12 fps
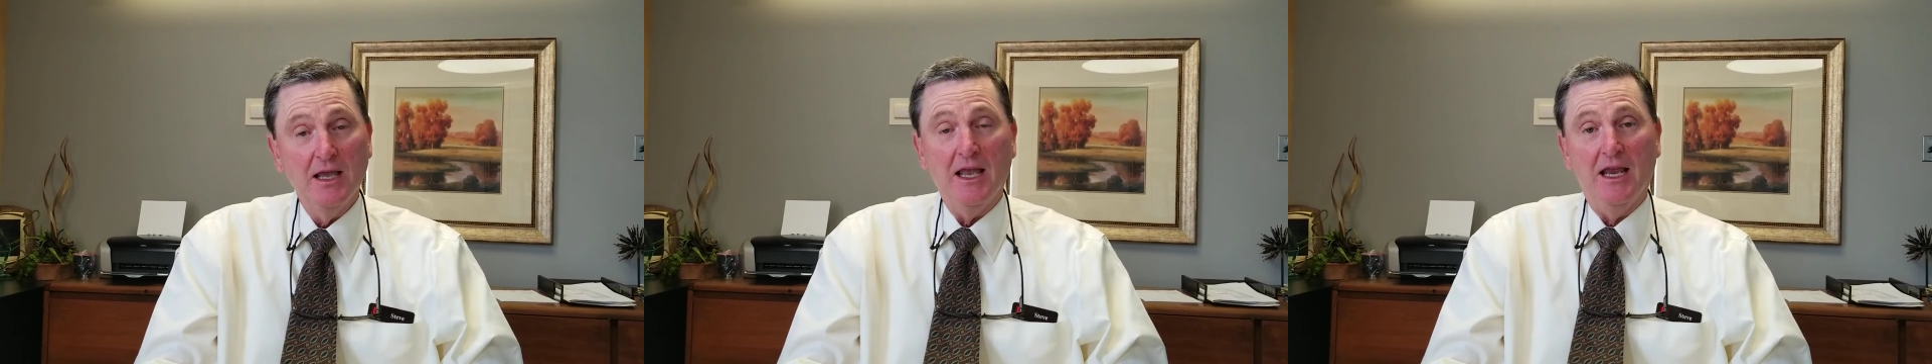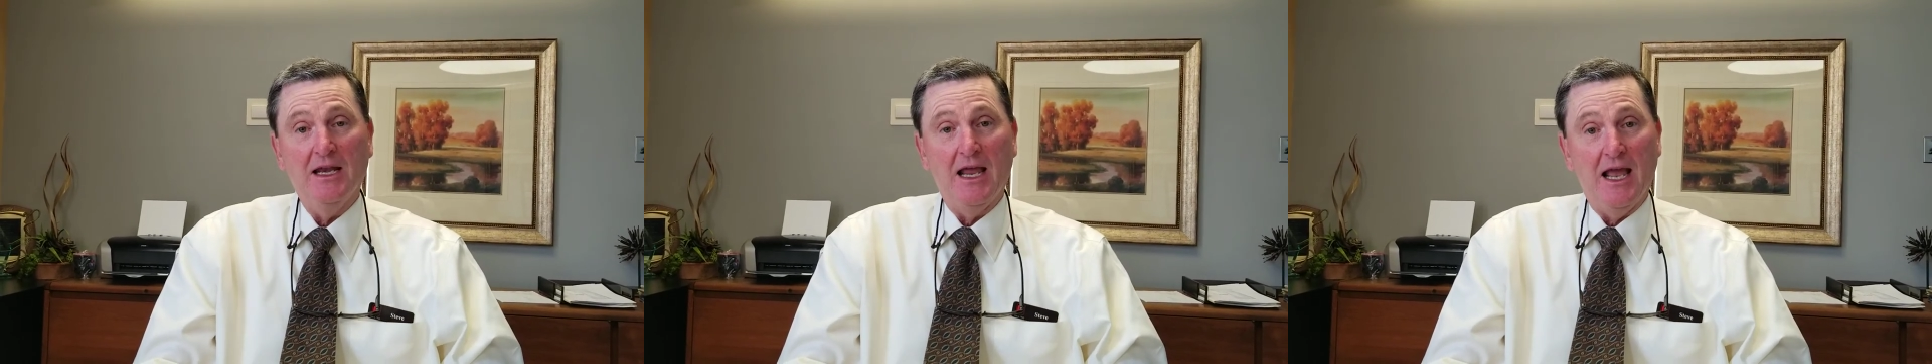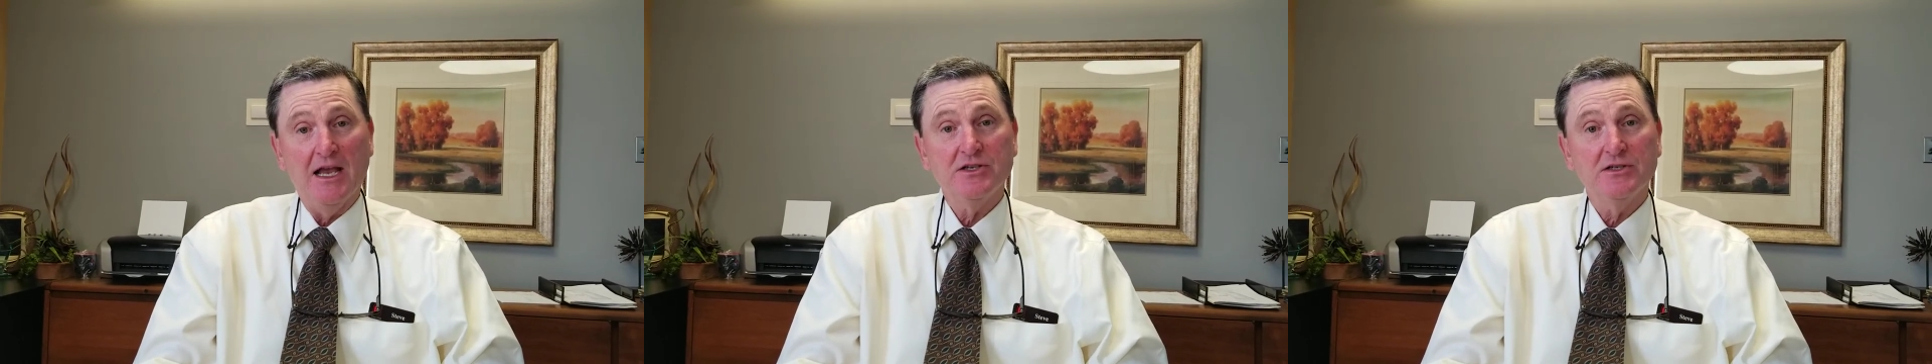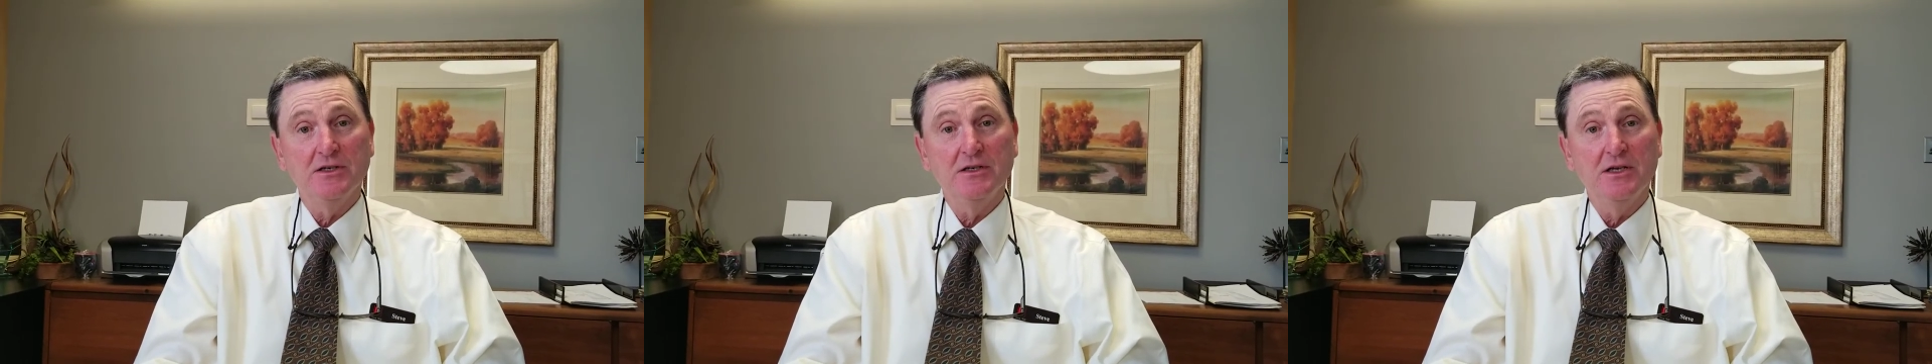and
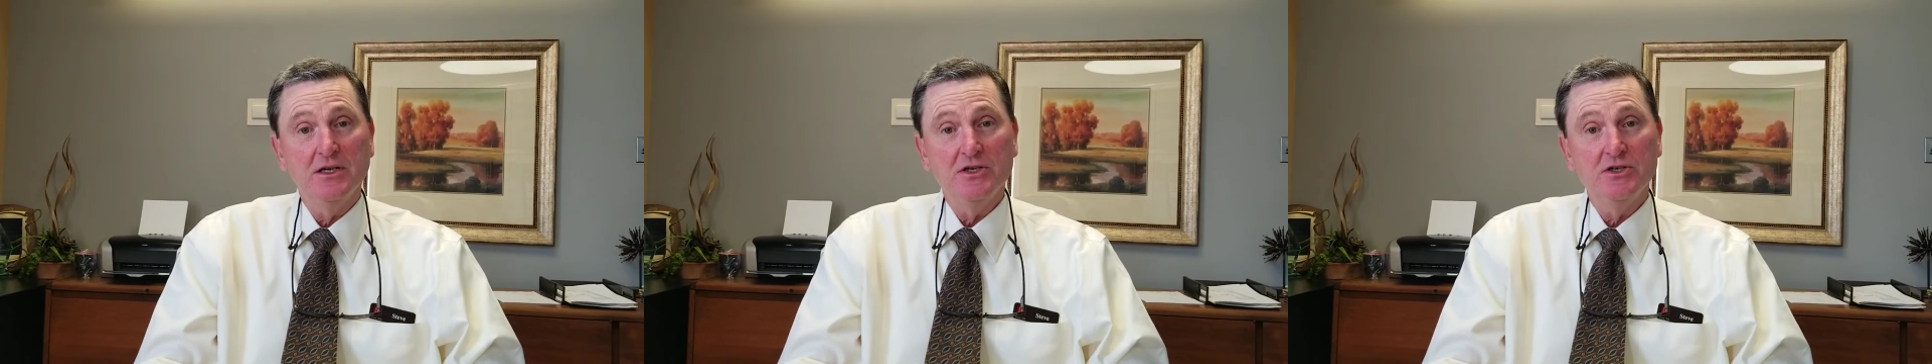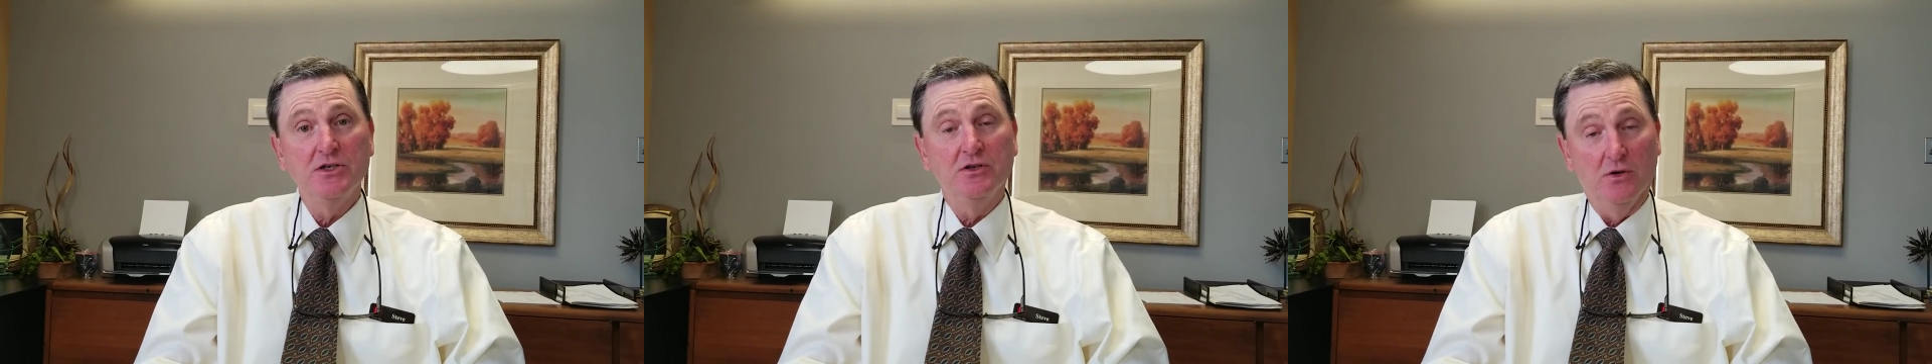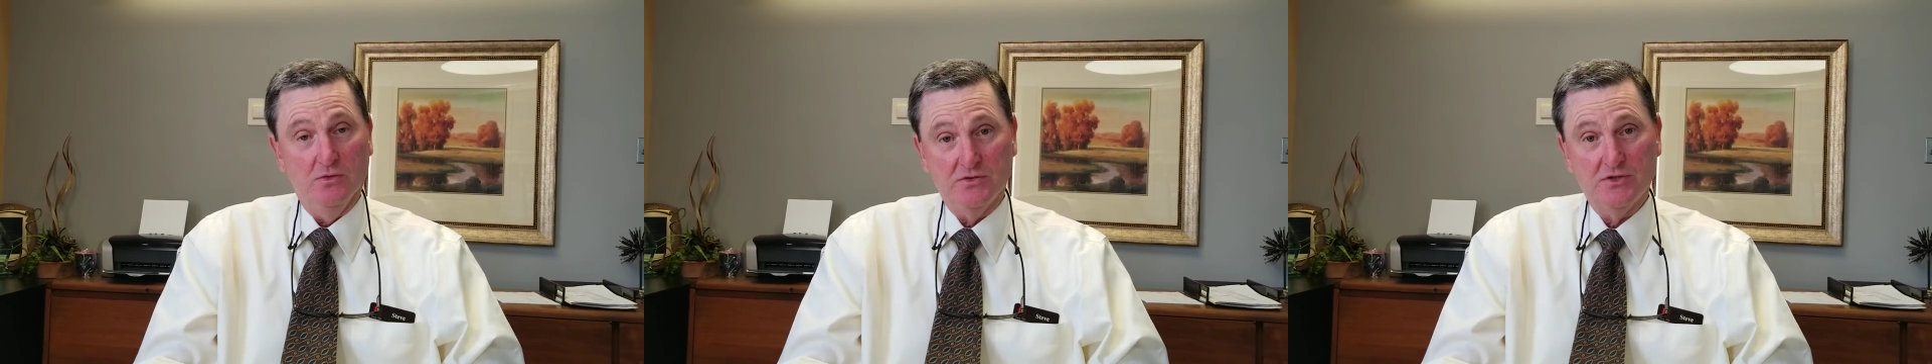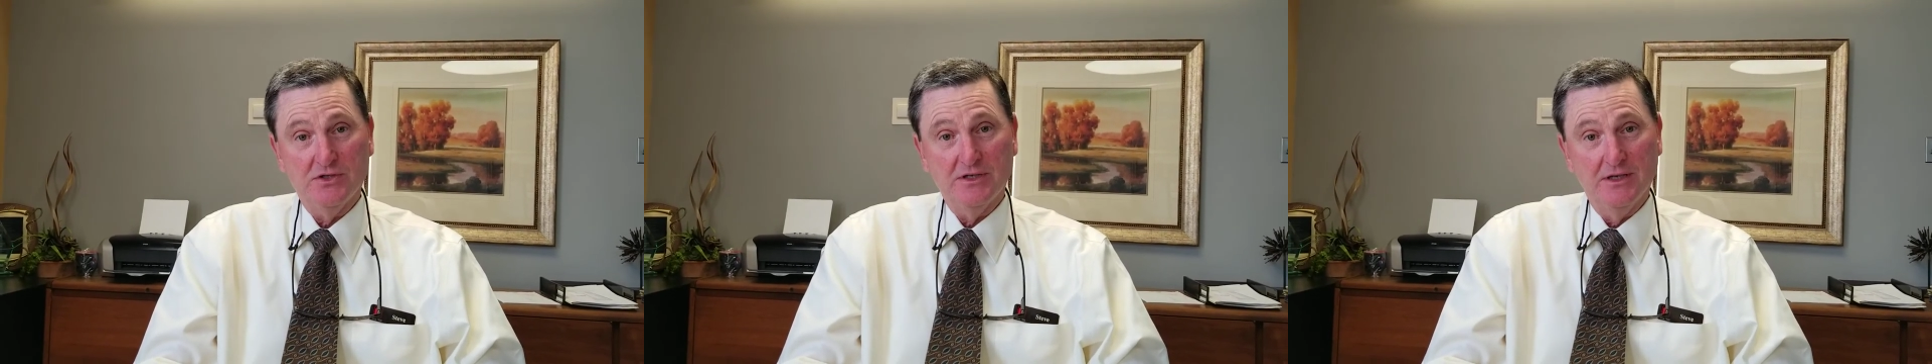Ashton
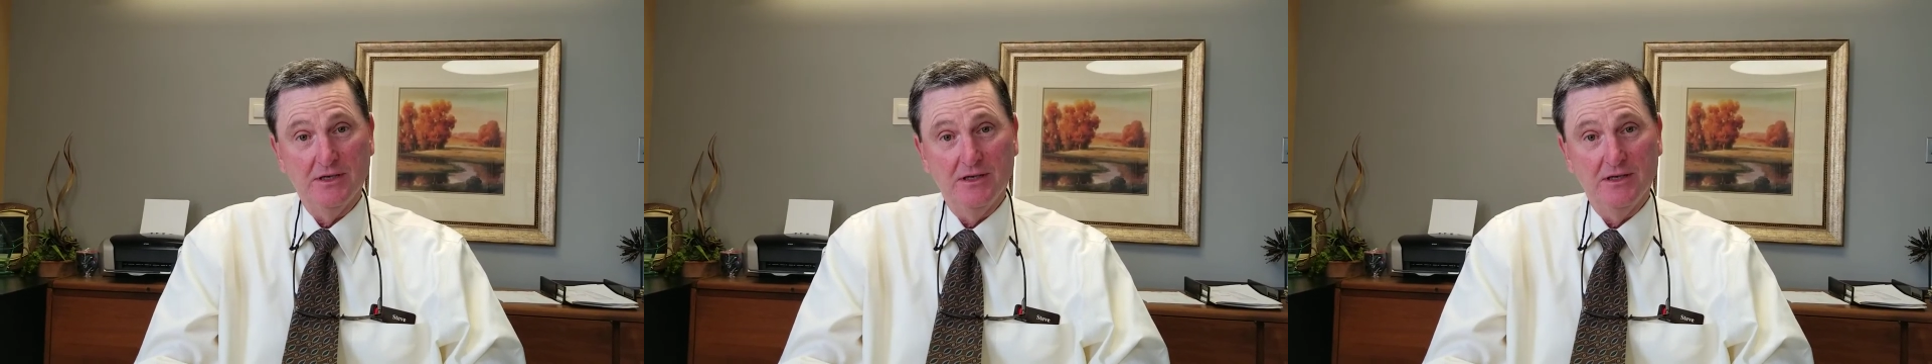Shitos.